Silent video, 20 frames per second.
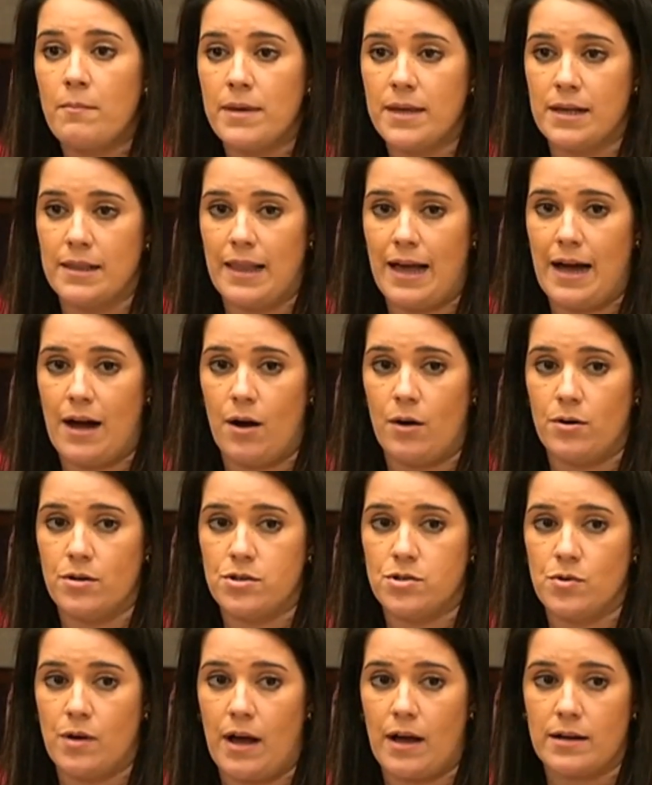allowed to
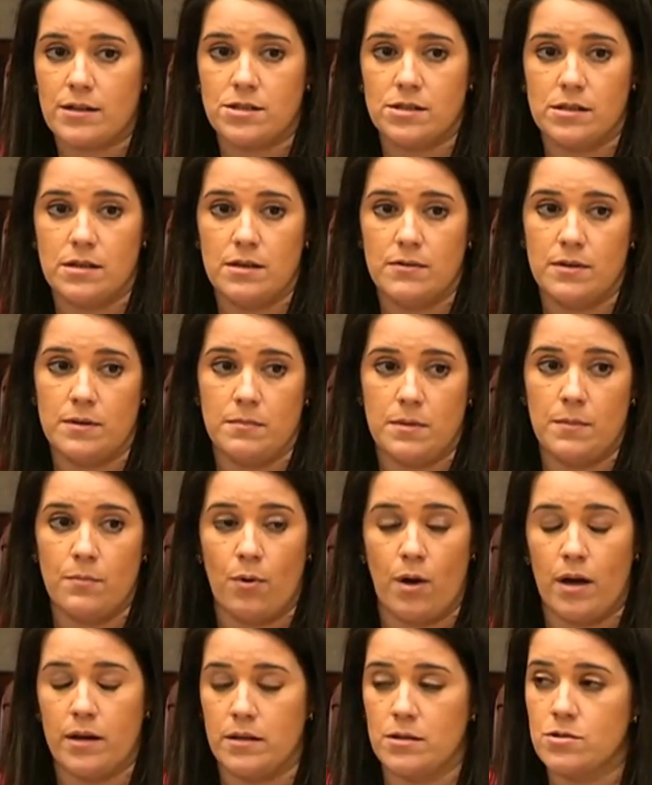actually even be
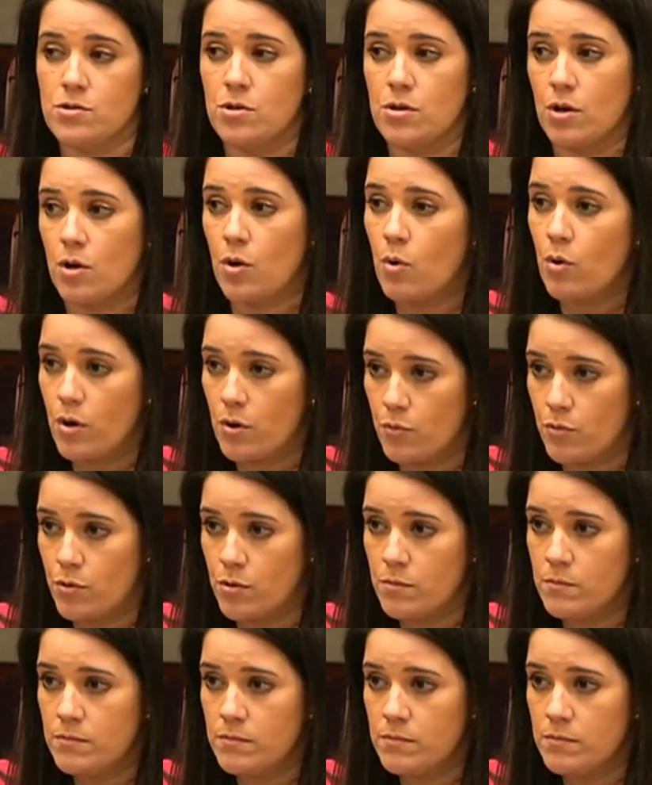brought into the courtroom,